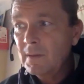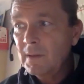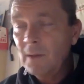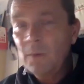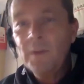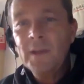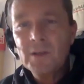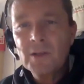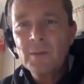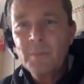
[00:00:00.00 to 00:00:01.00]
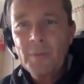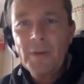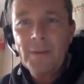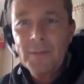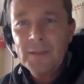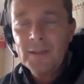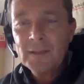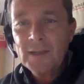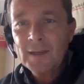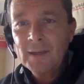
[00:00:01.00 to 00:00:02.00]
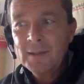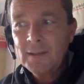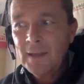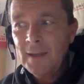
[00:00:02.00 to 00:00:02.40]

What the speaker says: within certain parameters, and